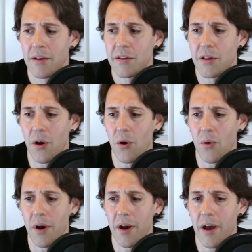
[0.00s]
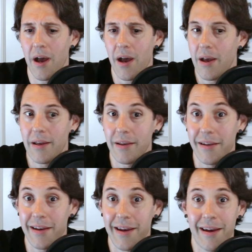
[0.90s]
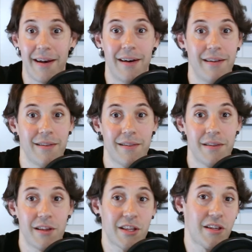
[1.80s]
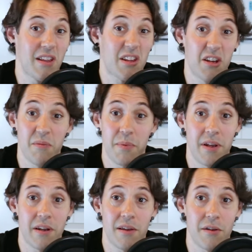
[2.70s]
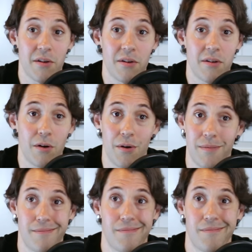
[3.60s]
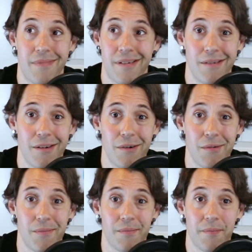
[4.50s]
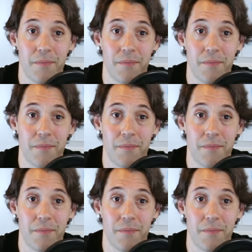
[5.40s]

So yeah, this could be another, I don't know.